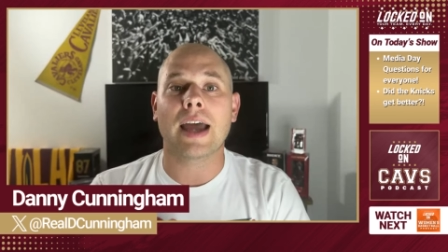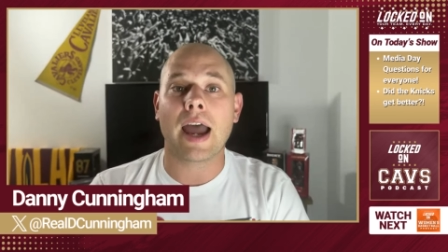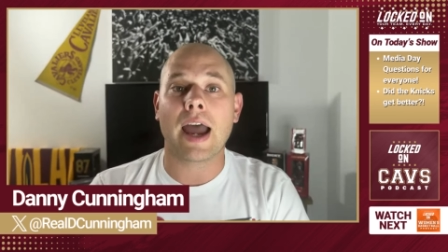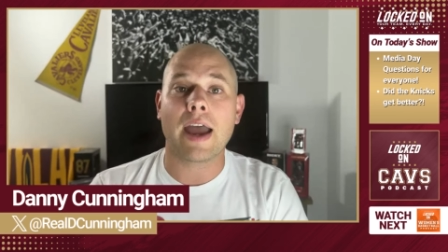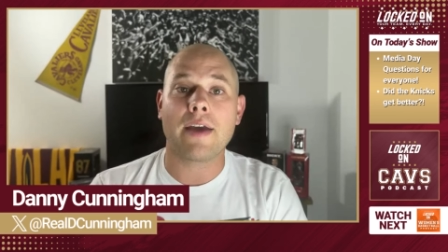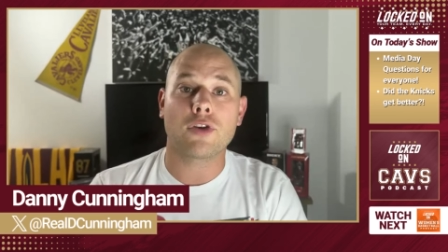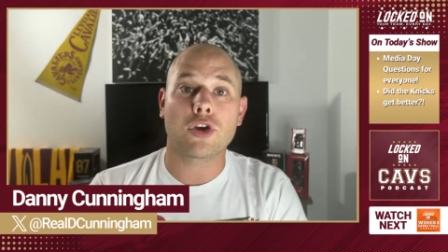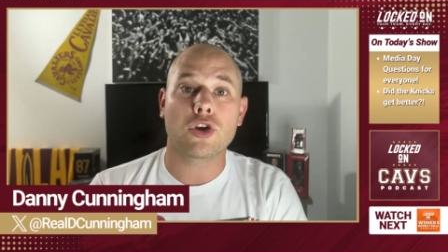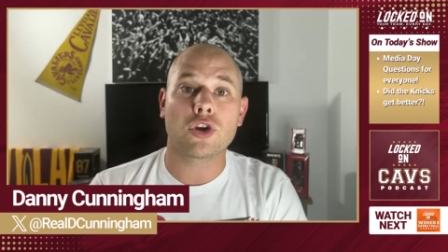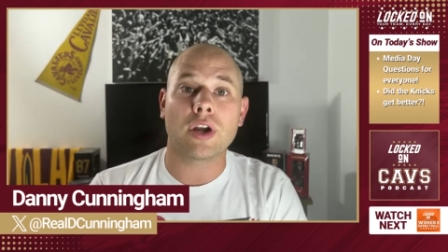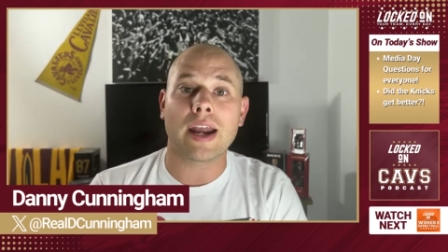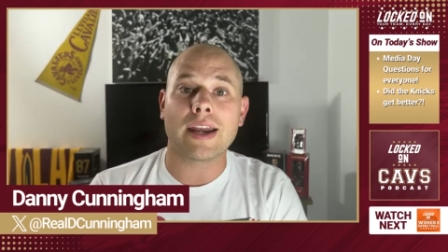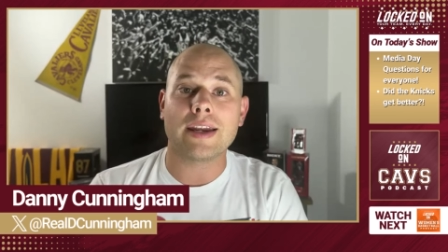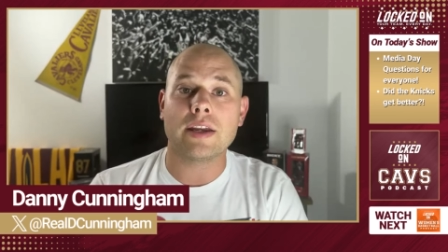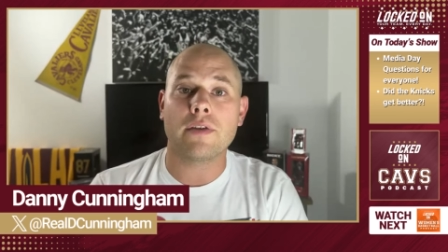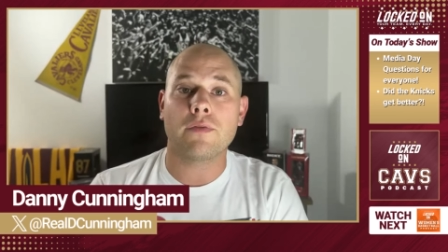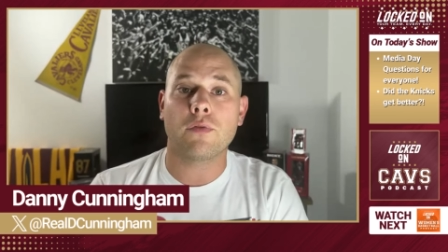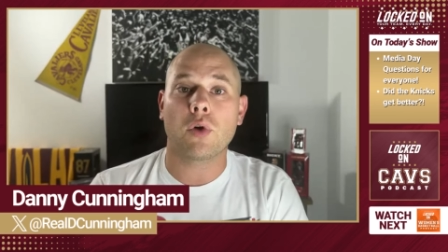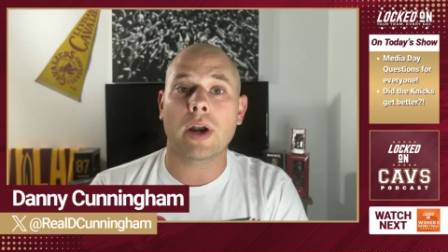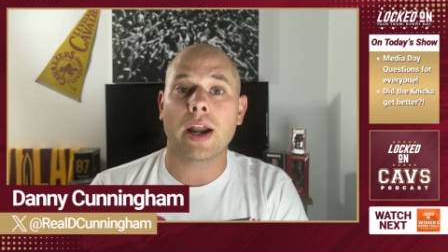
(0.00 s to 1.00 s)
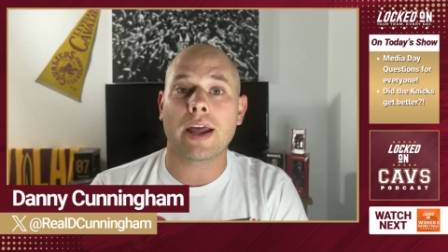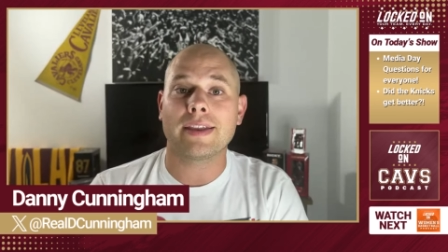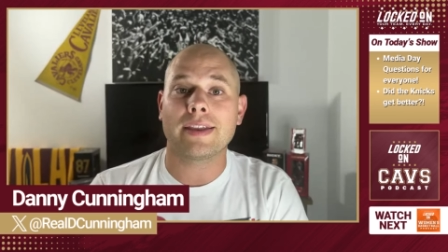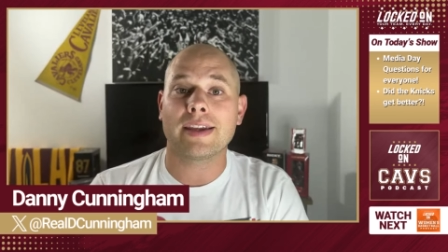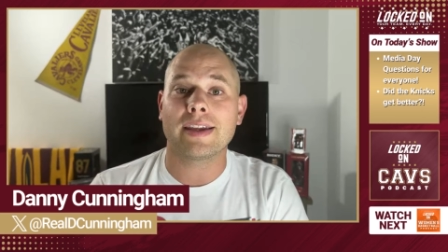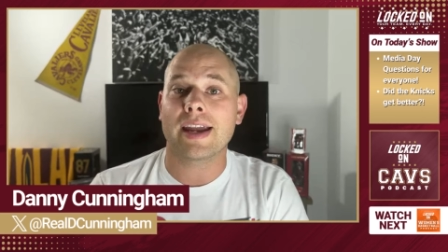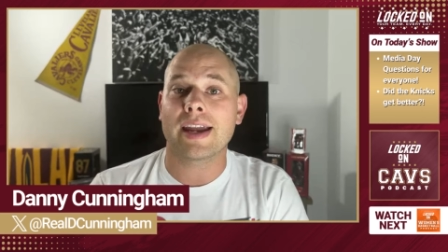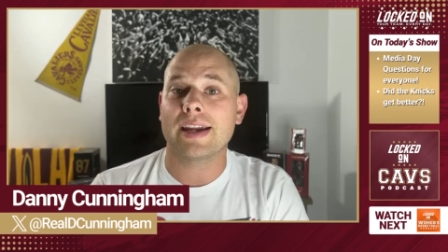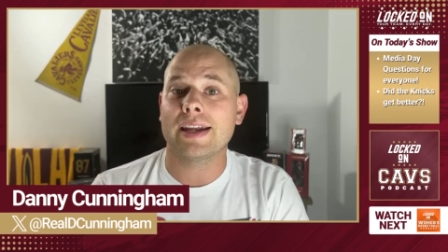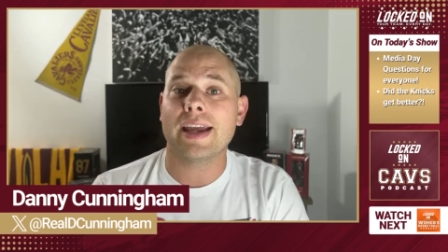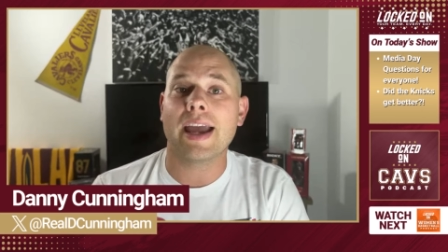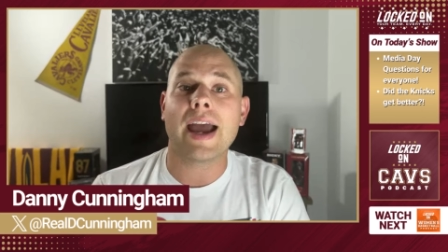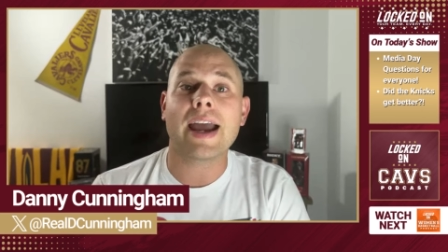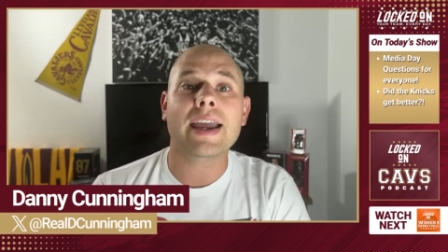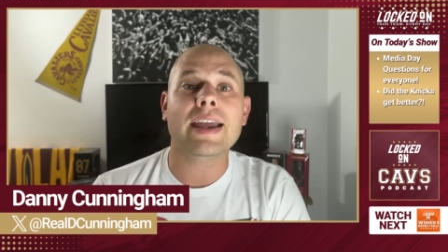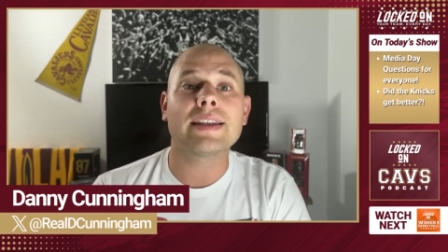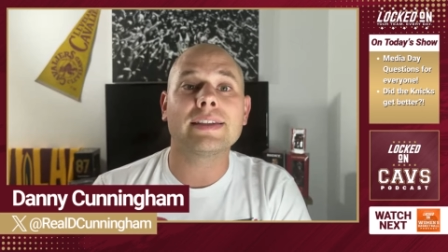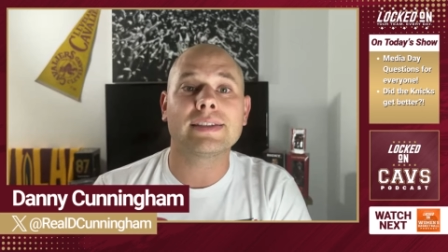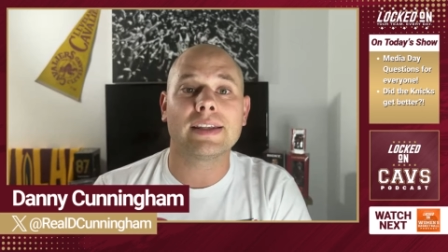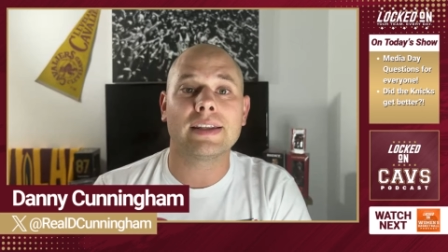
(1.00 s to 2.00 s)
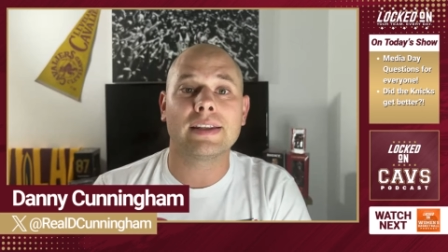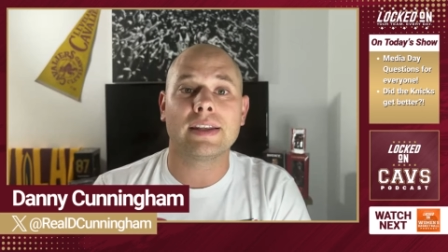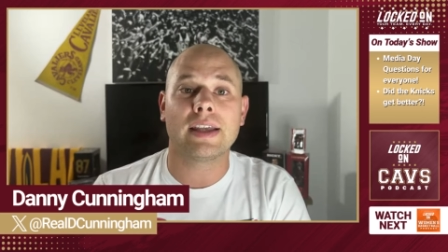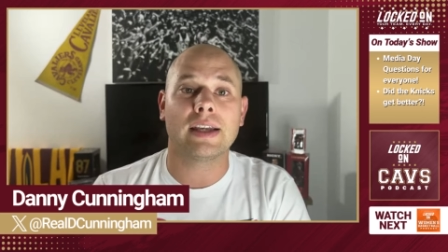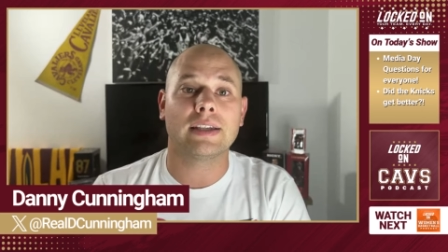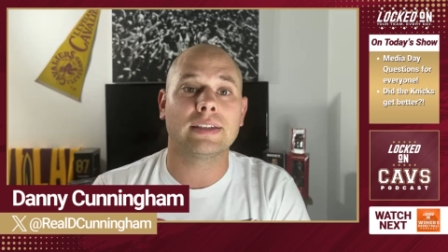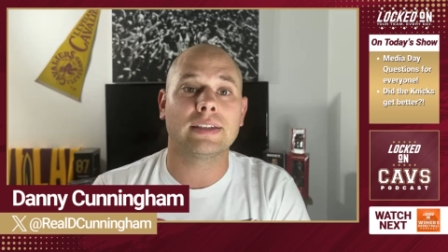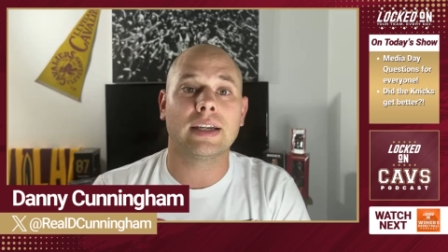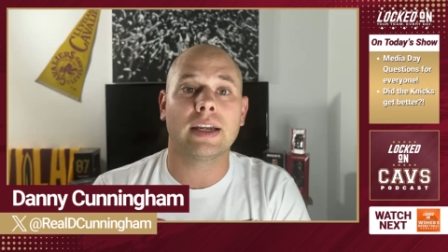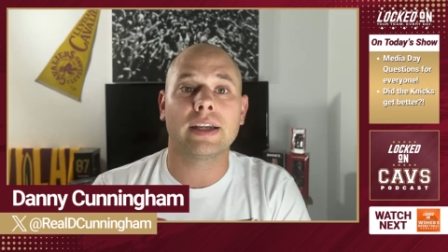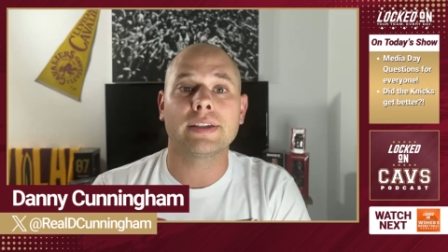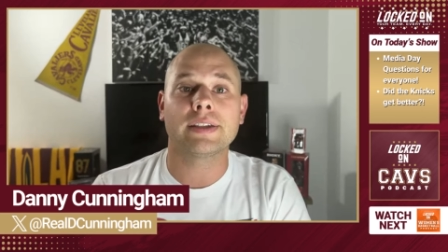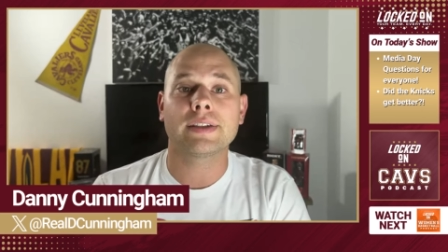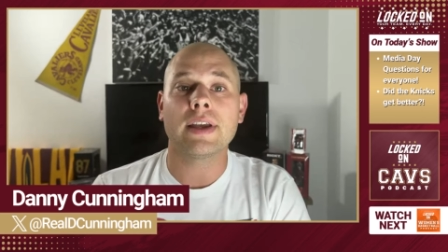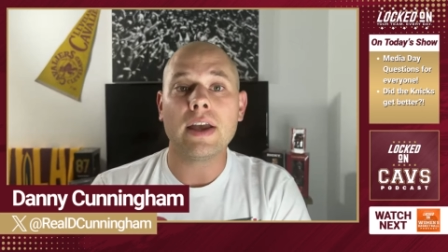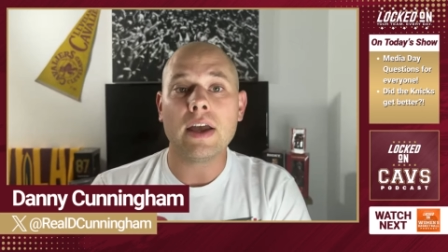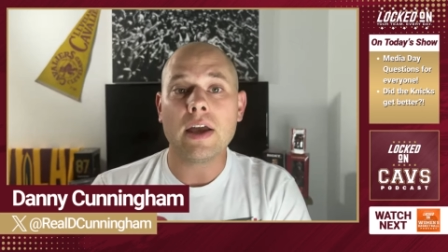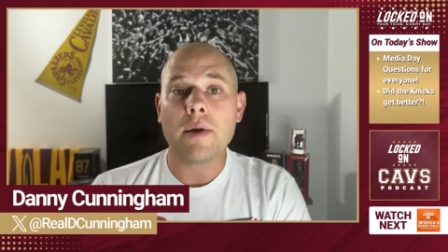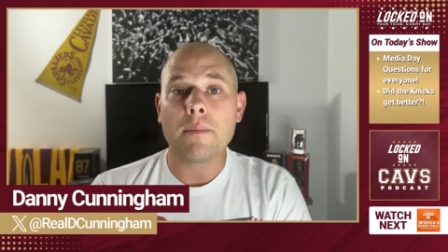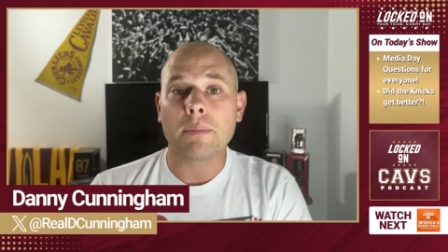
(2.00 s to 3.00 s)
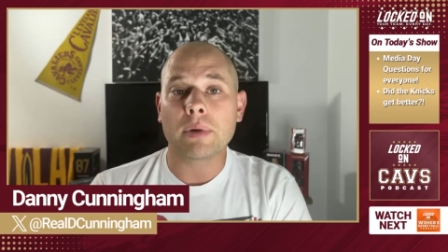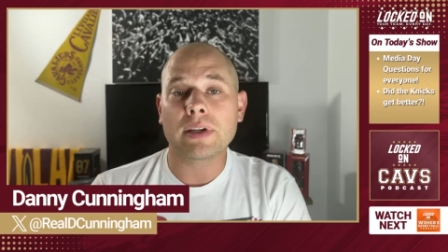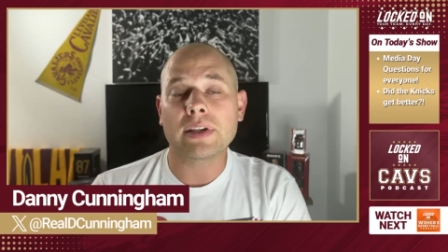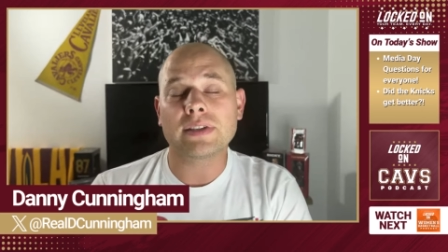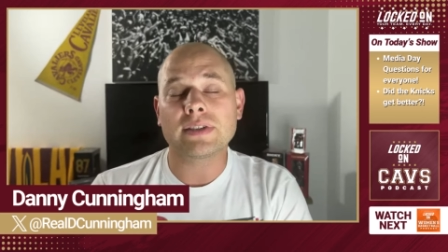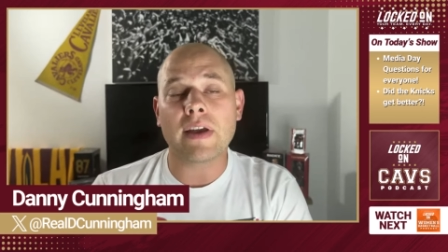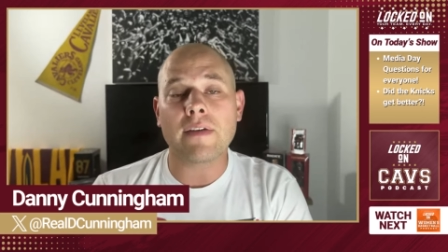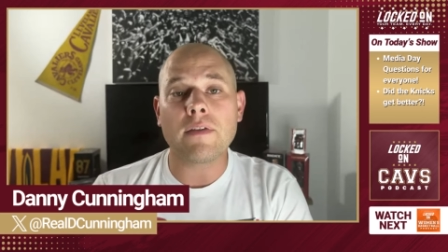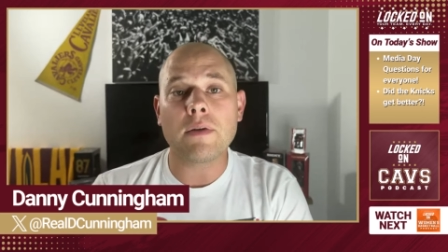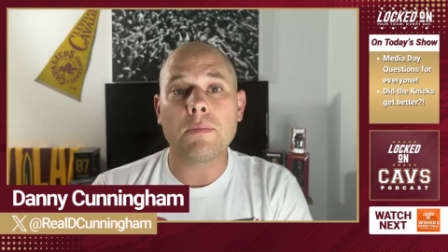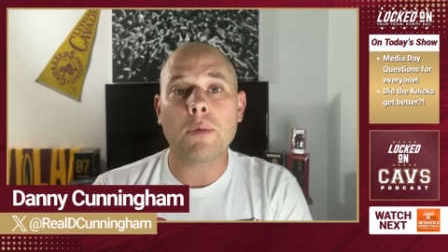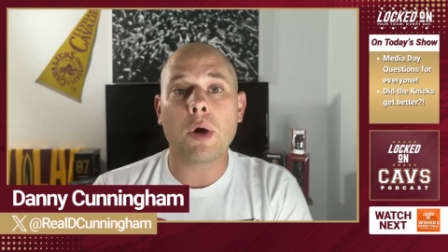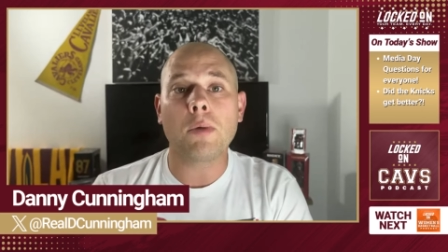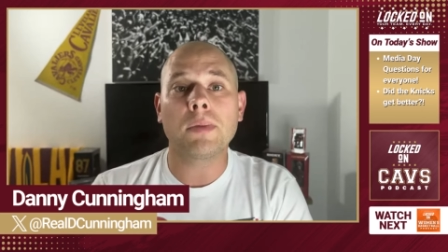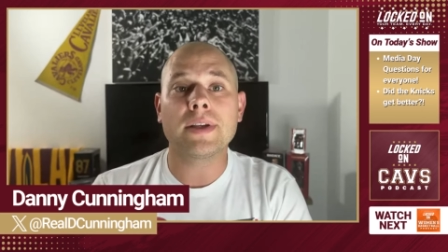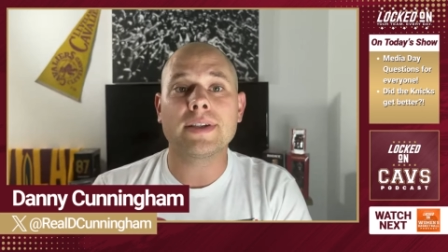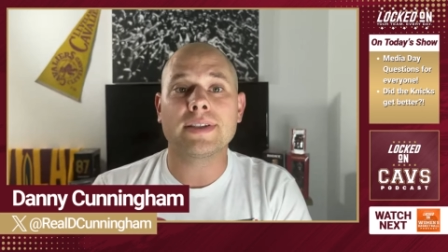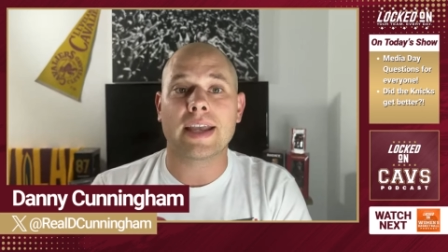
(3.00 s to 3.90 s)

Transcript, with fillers: I have a good idea of what I think Kenny Atkinson thinks it is, but does Evan Mobley's